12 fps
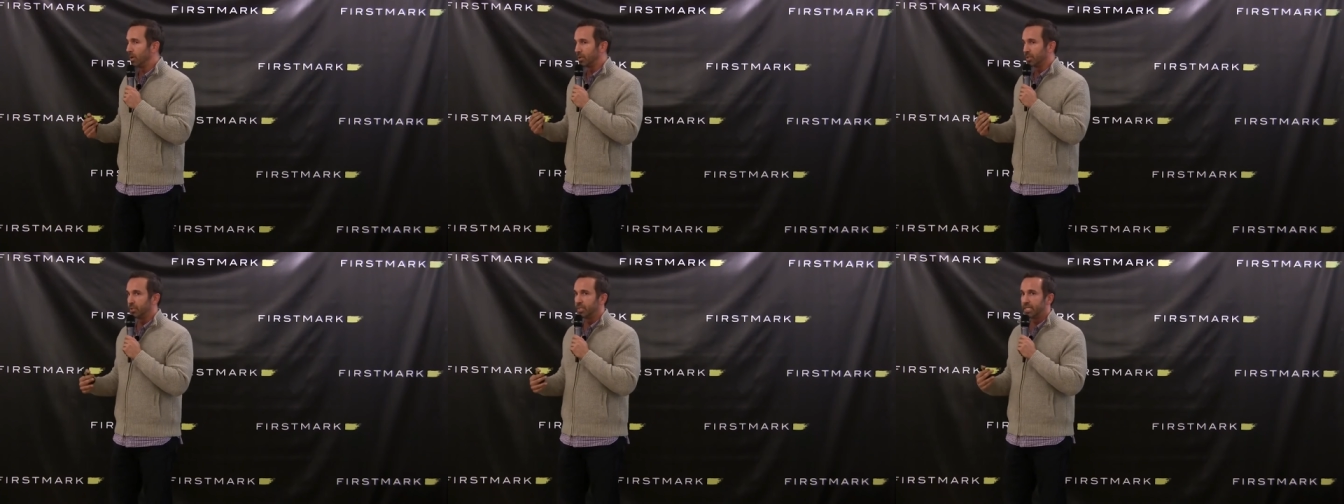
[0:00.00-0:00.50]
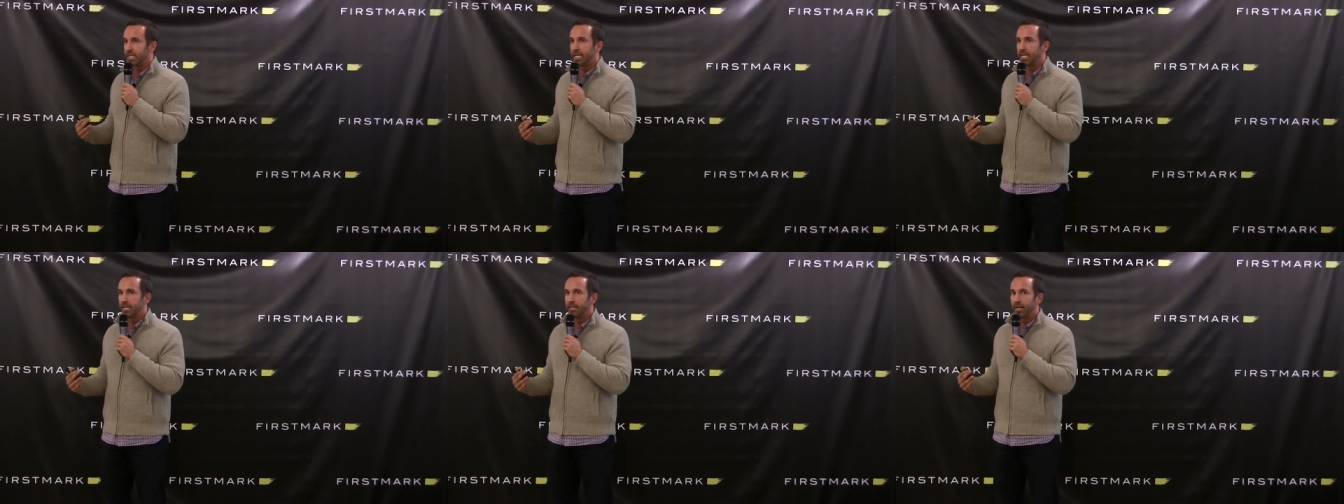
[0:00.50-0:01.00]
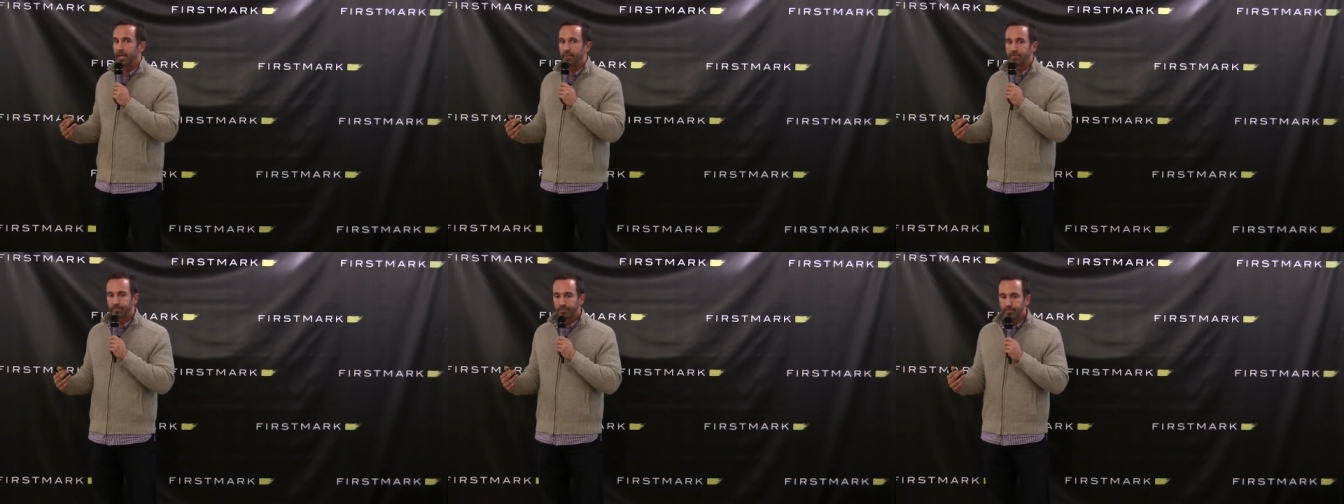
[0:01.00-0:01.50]
also see
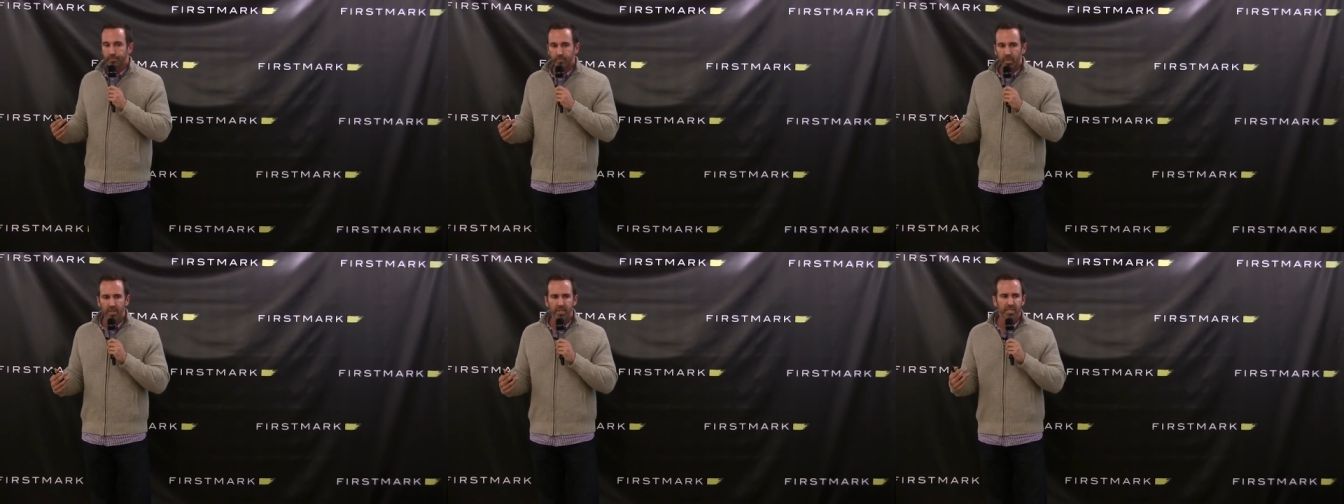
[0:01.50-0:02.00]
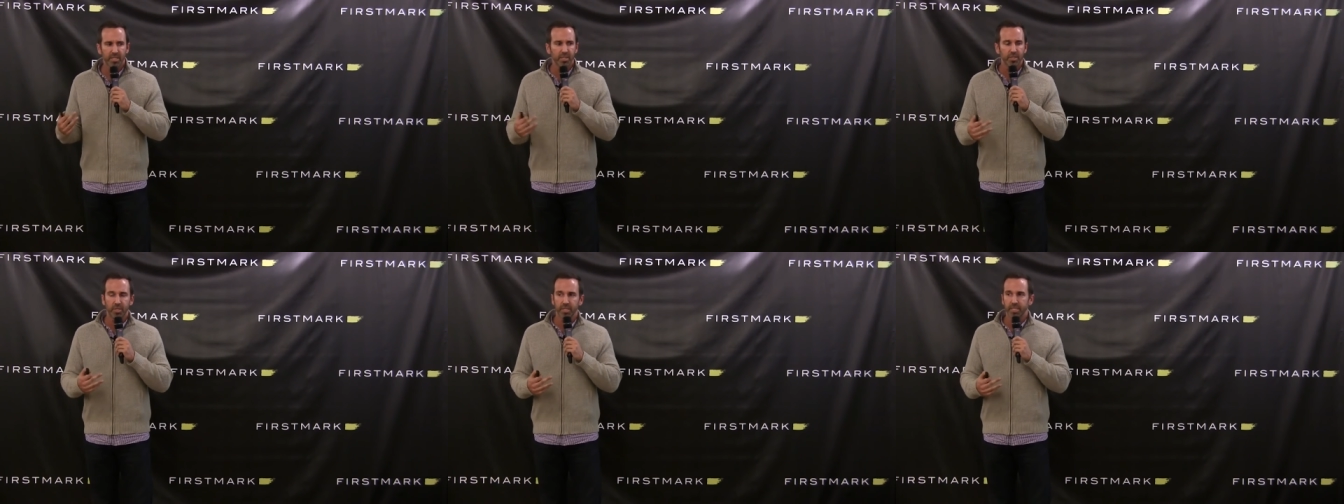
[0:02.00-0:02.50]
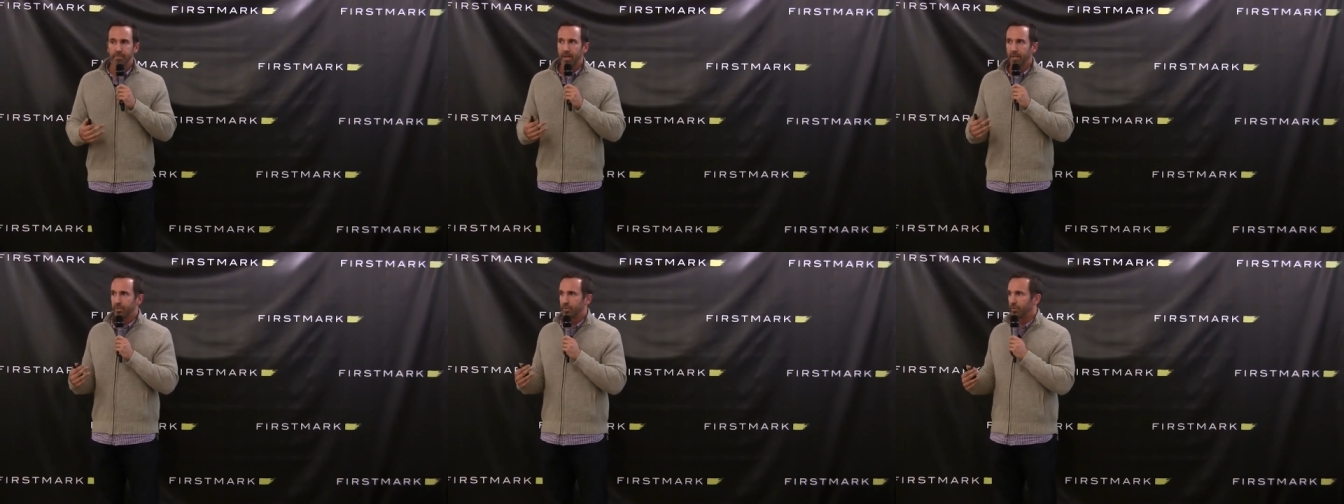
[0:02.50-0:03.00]
that this isn't just
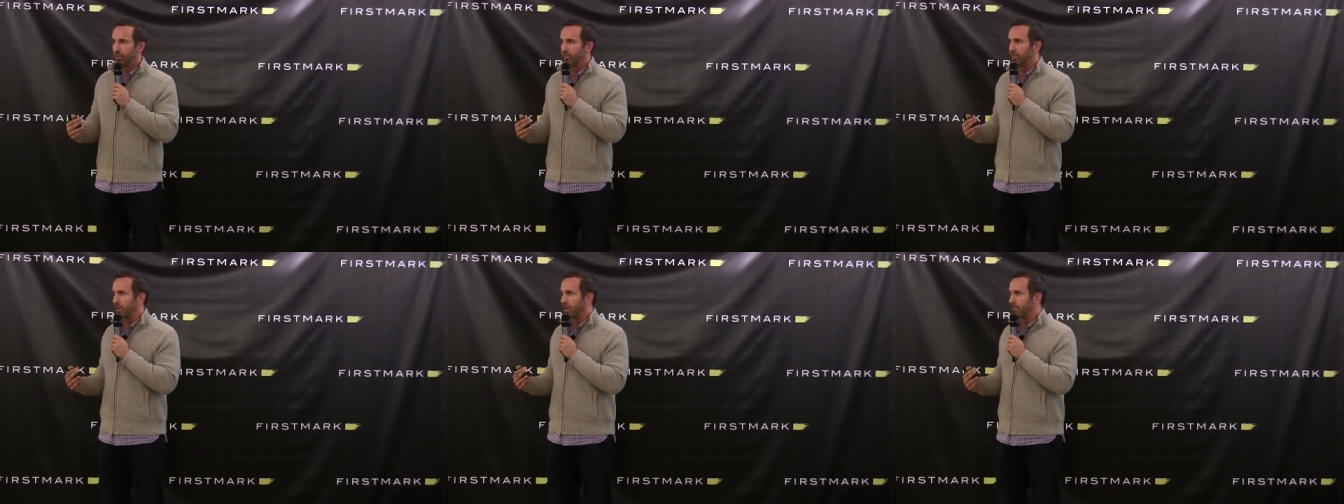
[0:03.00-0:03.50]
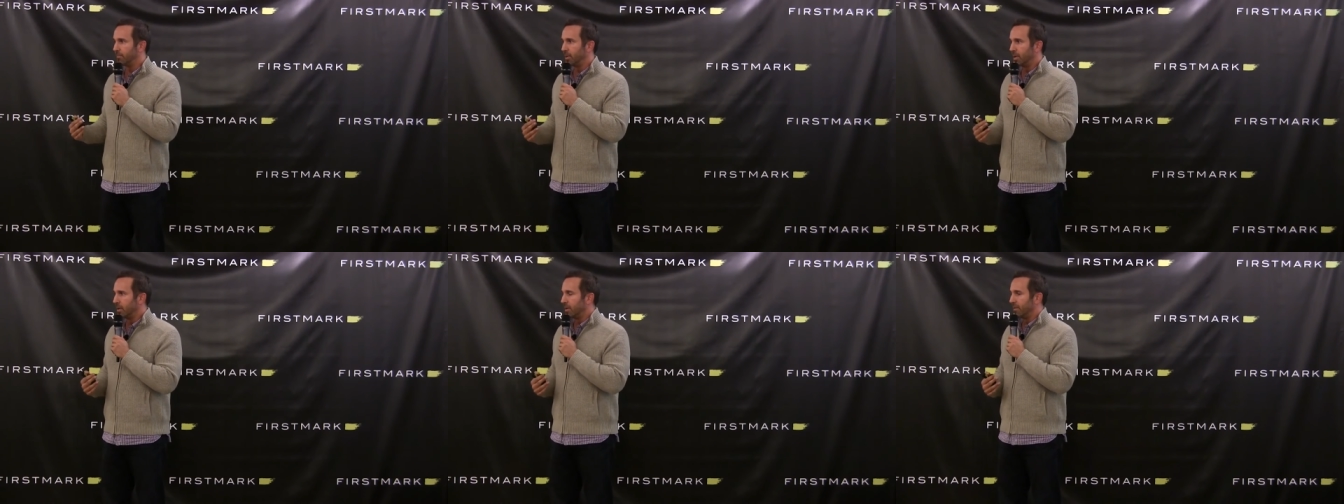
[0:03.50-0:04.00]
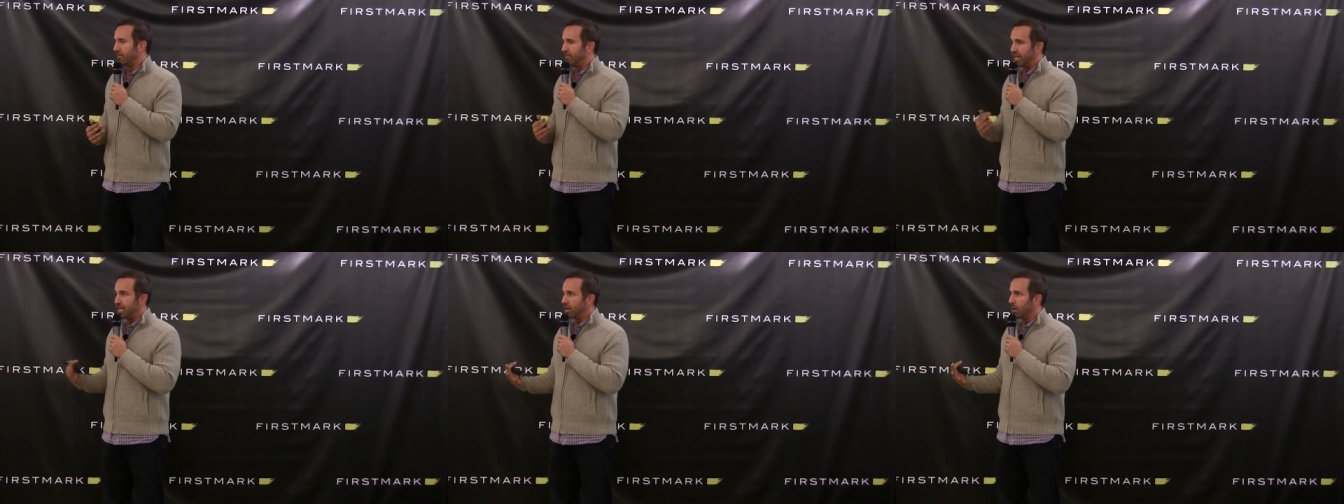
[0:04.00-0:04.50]
about sort of um,
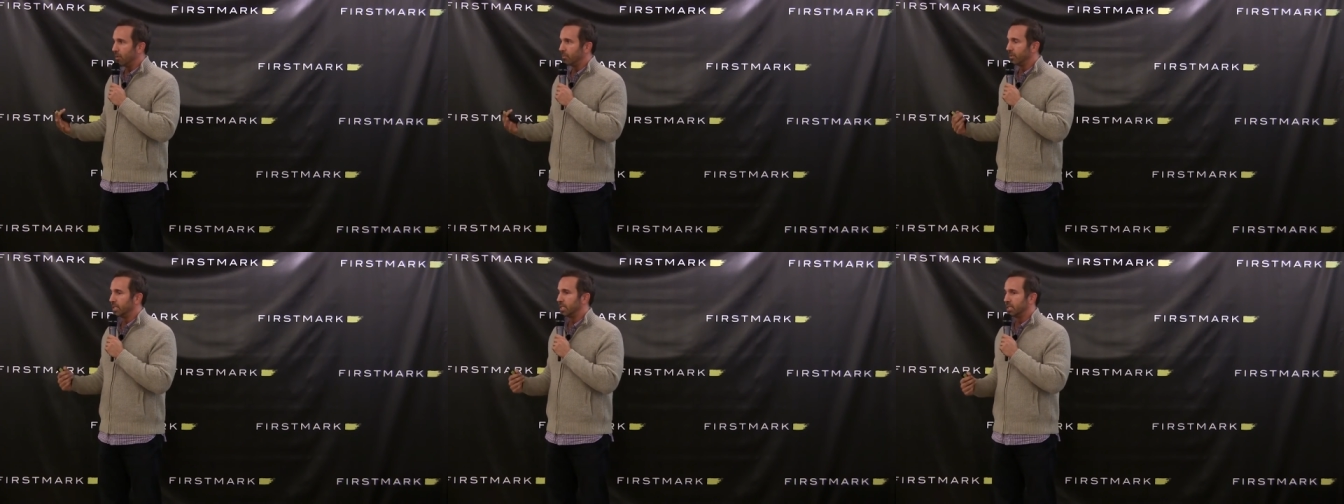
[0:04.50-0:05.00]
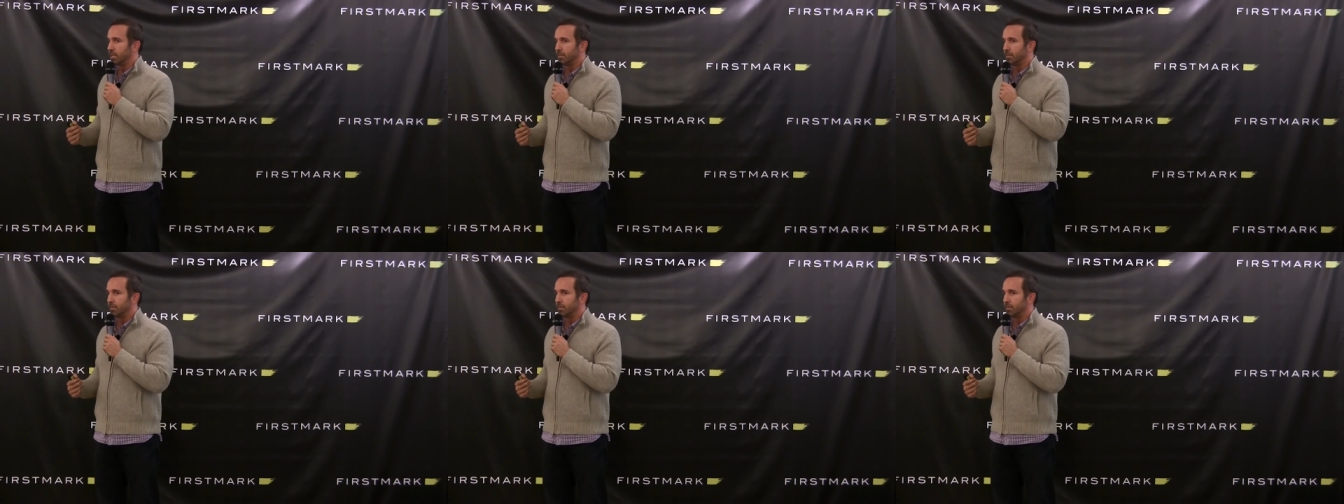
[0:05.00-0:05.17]
video. This is